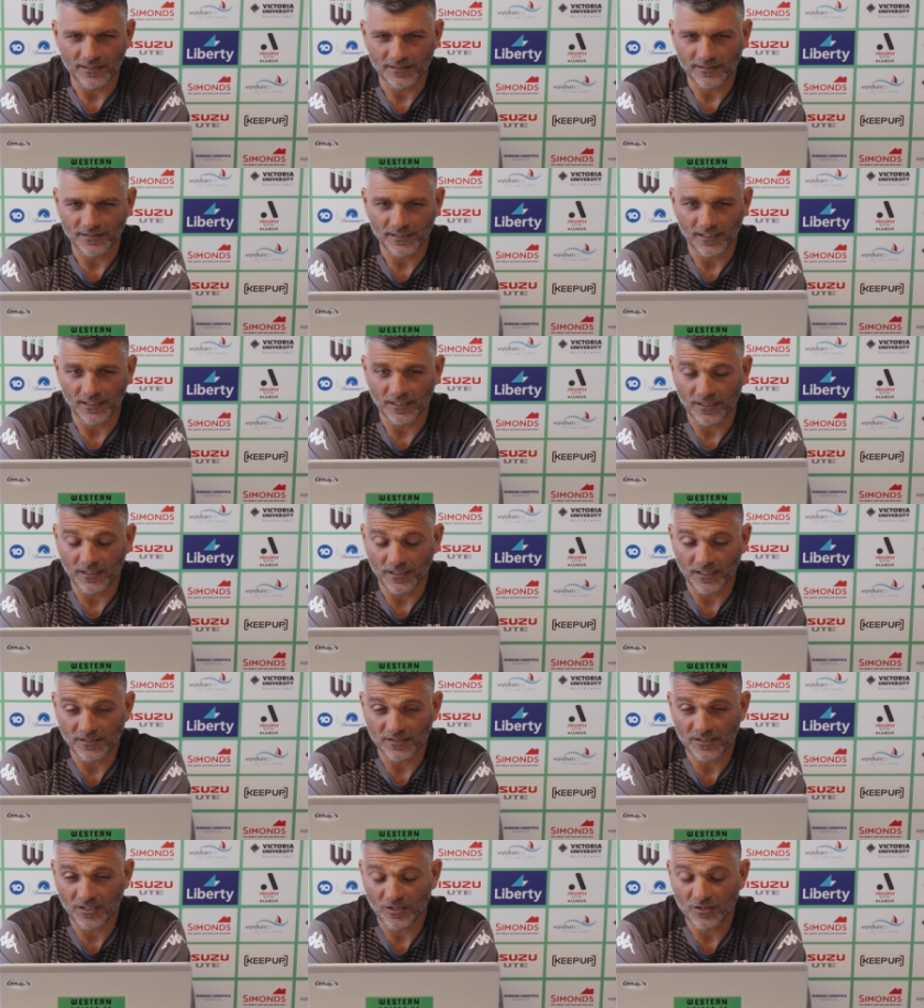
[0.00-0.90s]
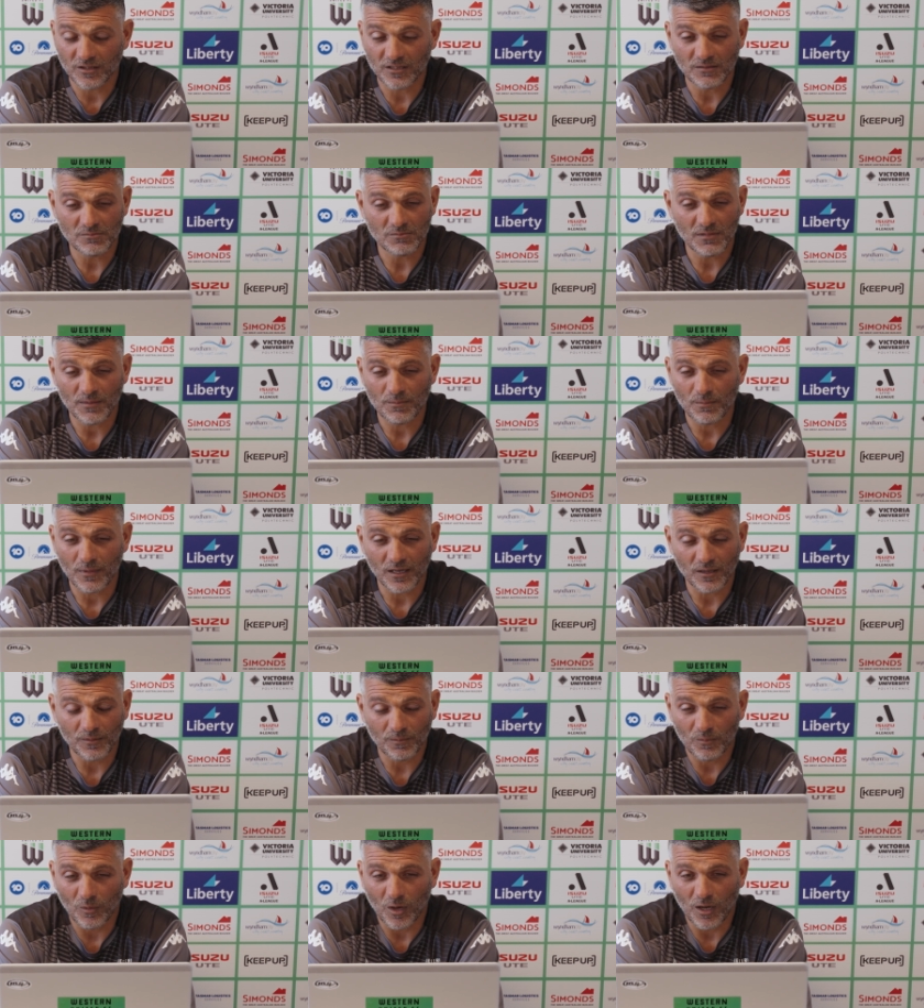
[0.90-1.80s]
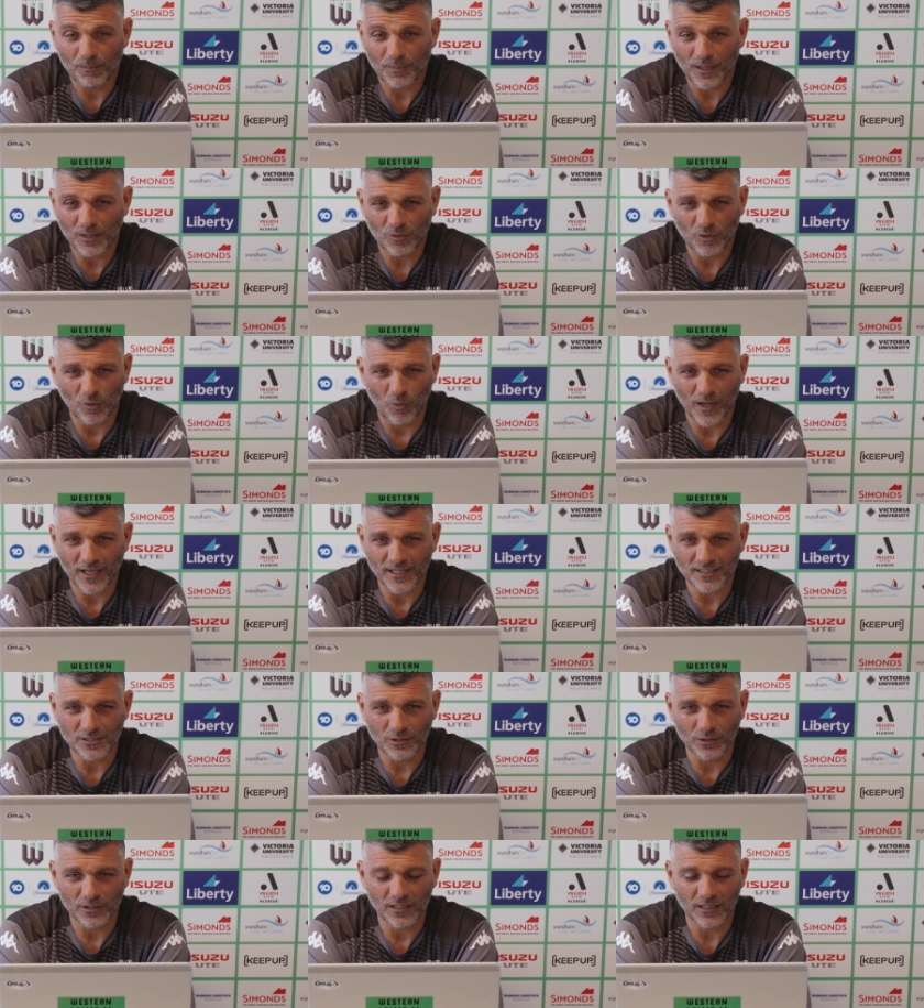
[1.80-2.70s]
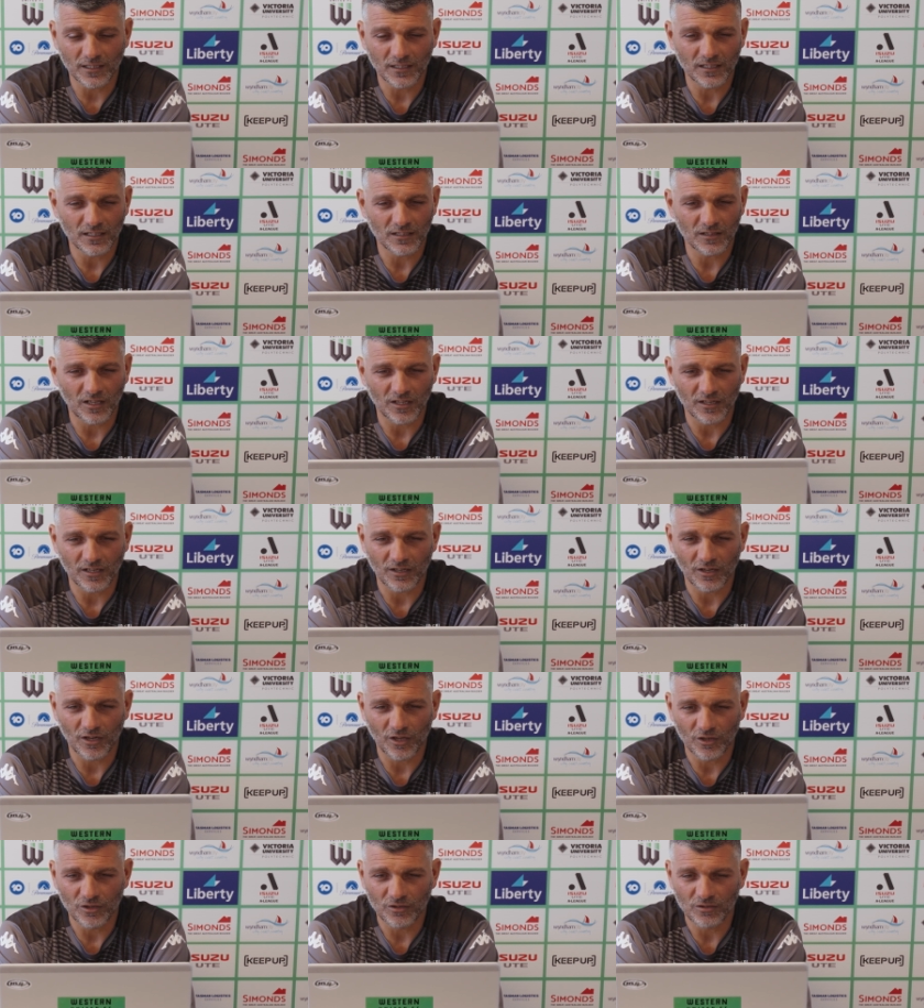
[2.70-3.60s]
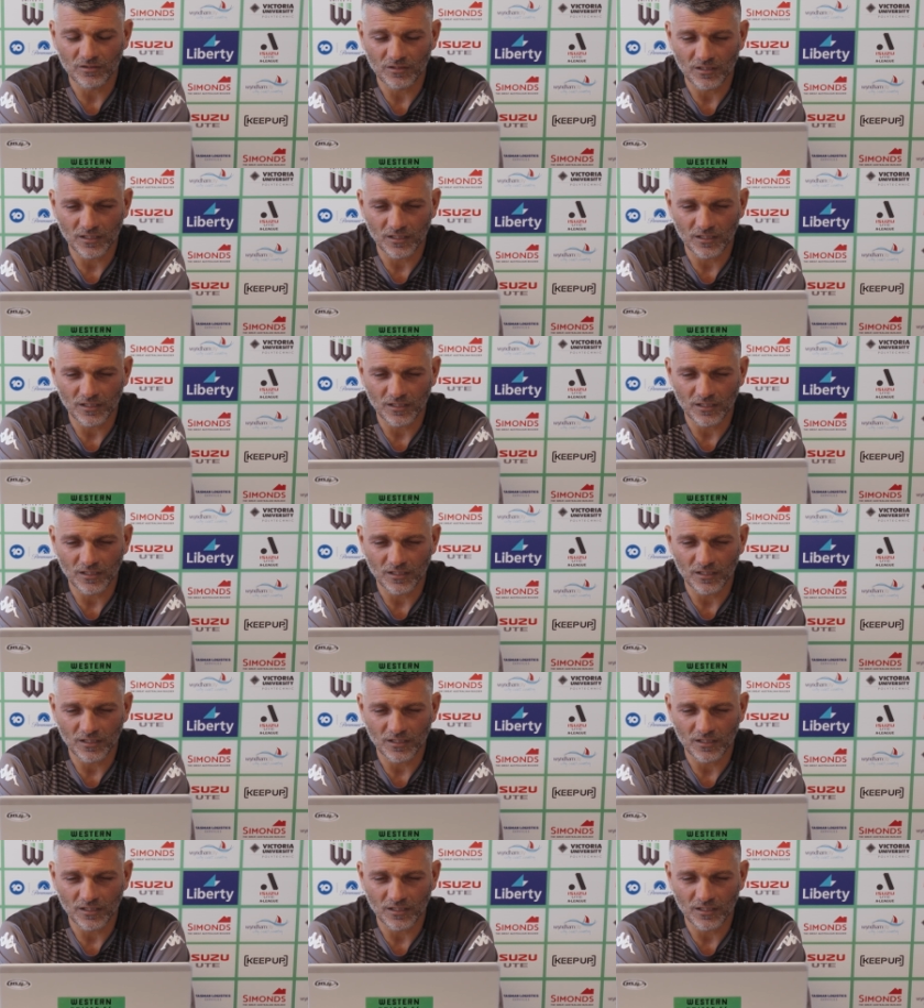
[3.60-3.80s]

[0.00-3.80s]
And so that might be the way he's looking at it. I don't know.